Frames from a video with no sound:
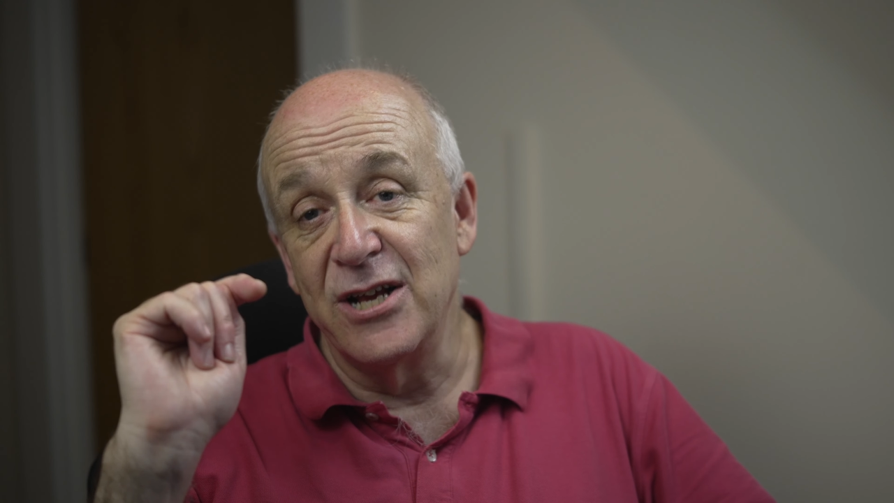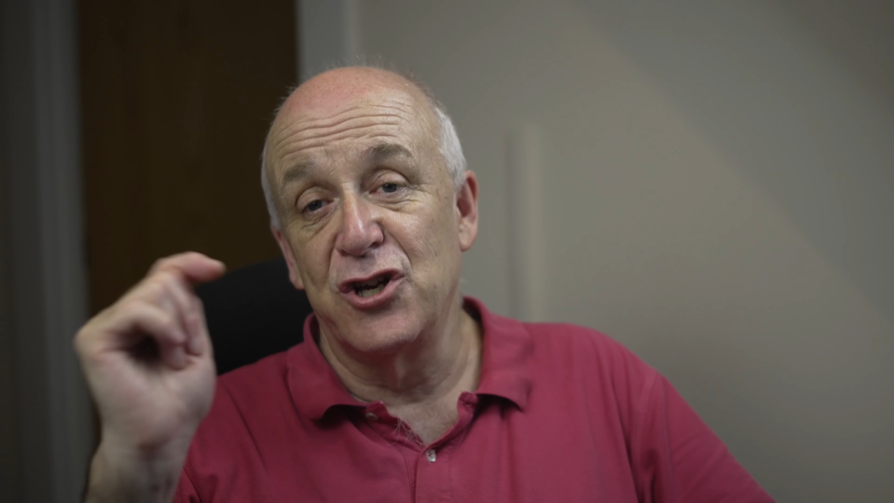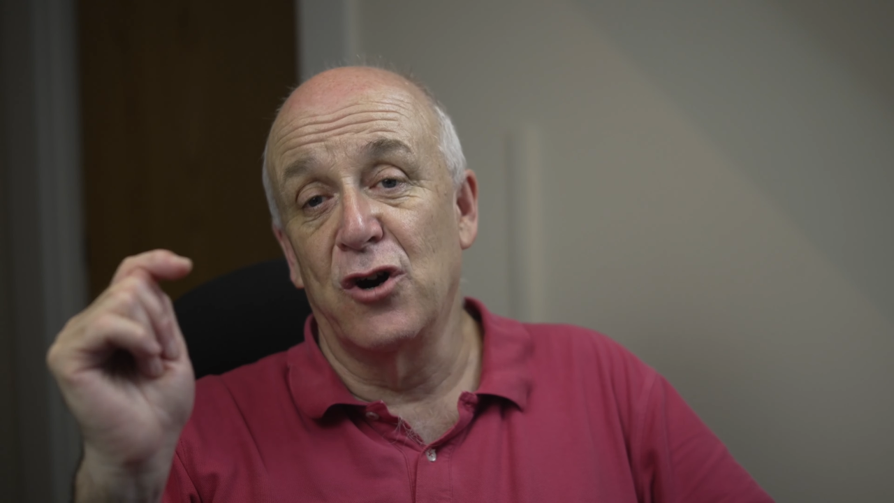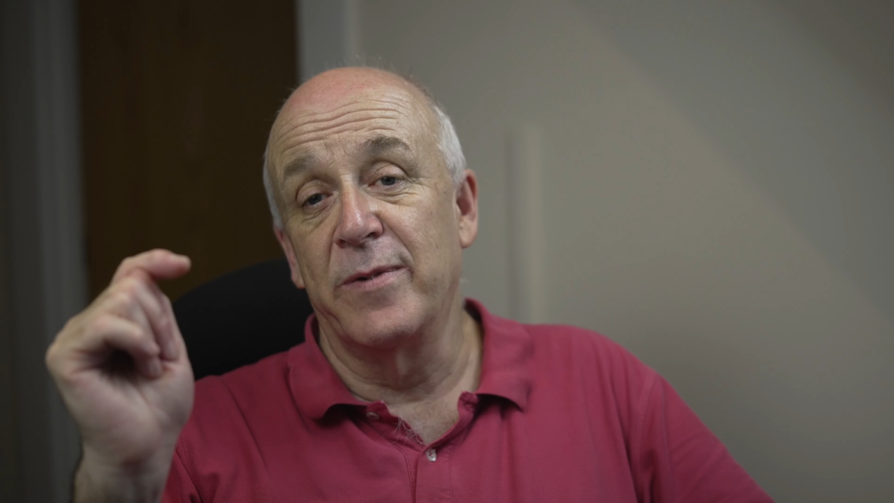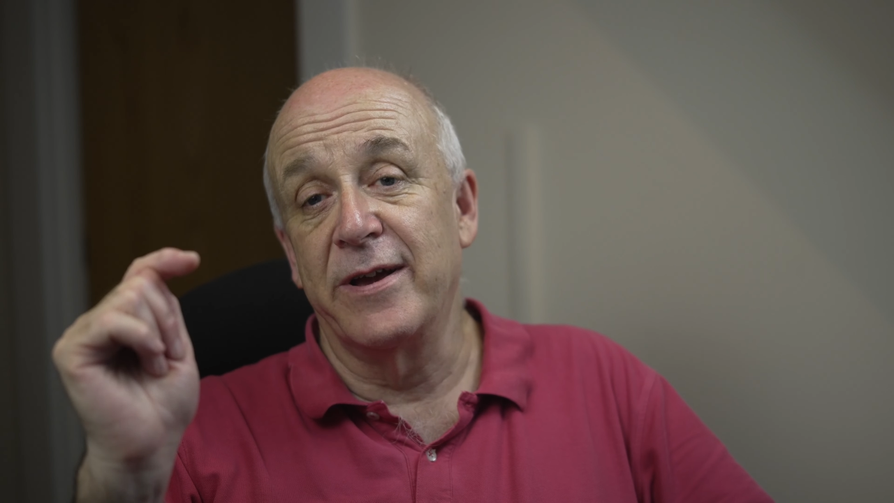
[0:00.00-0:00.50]

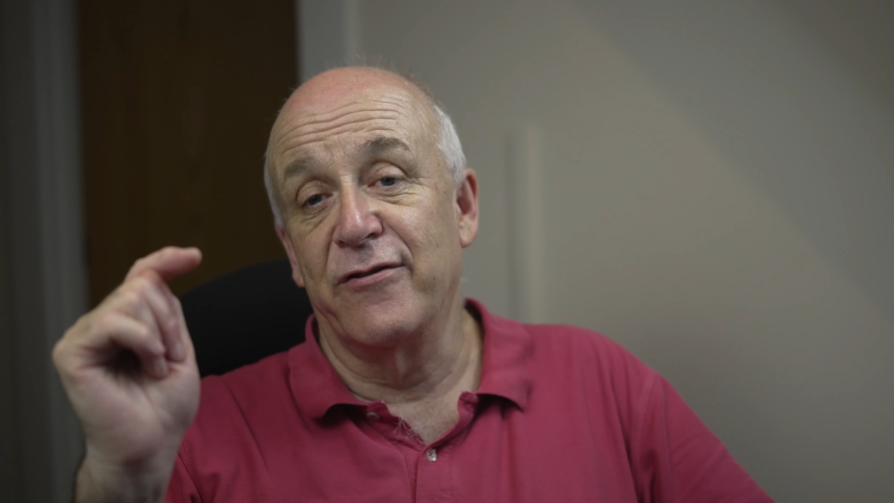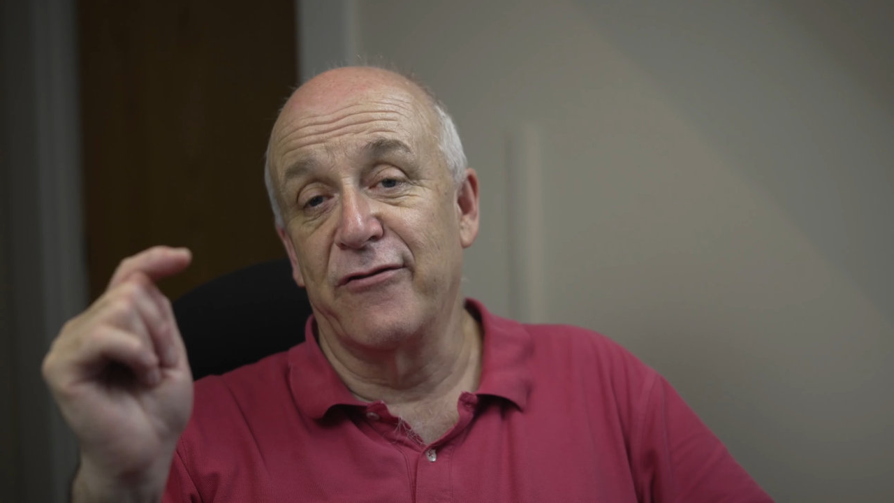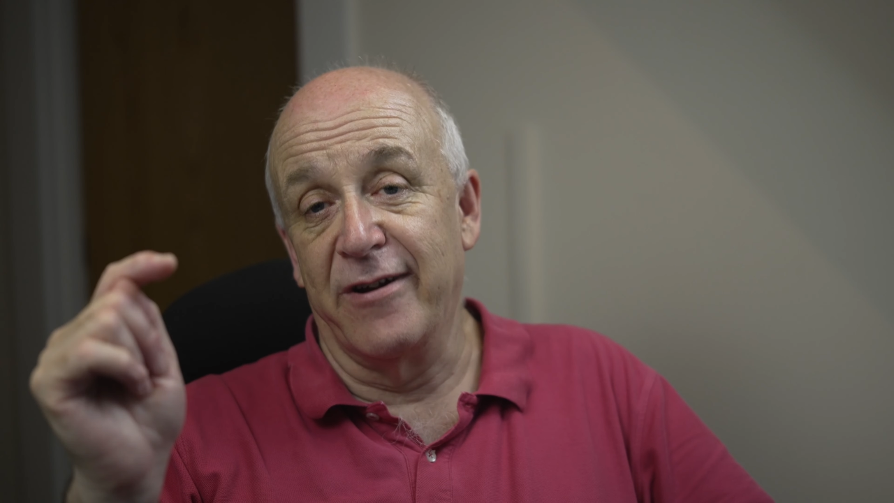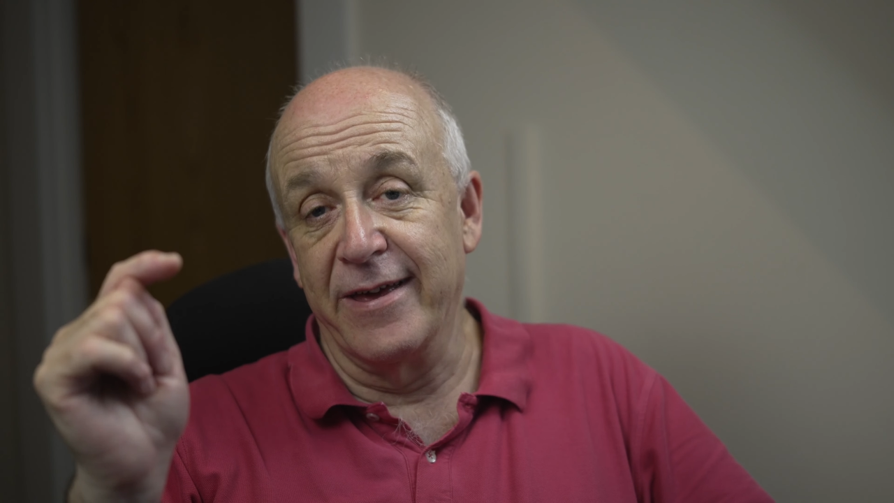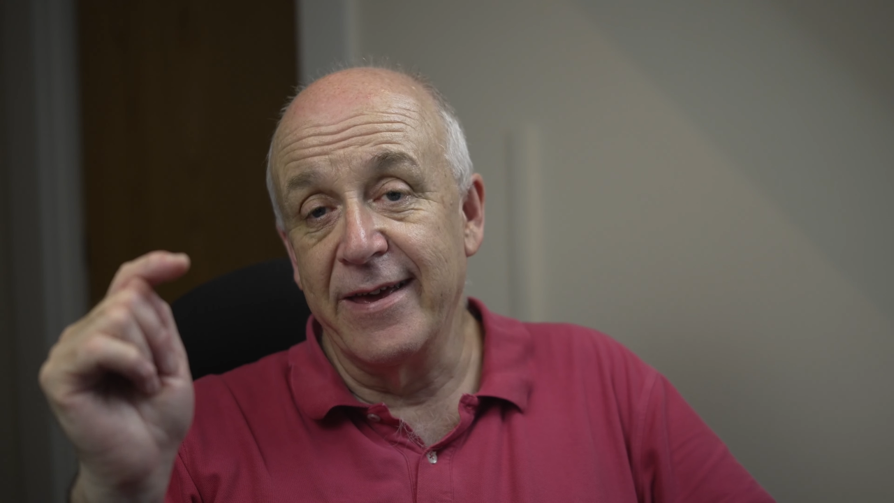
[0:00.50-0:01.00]
shopping
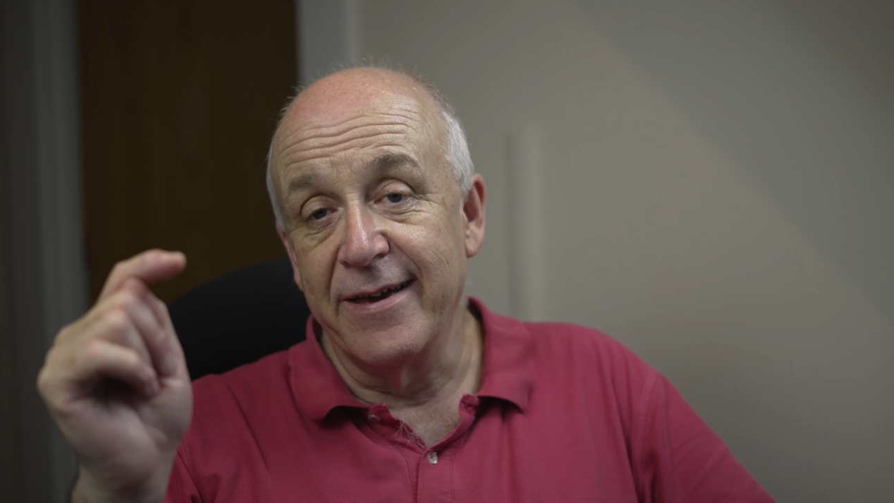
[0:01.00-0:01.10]
trolley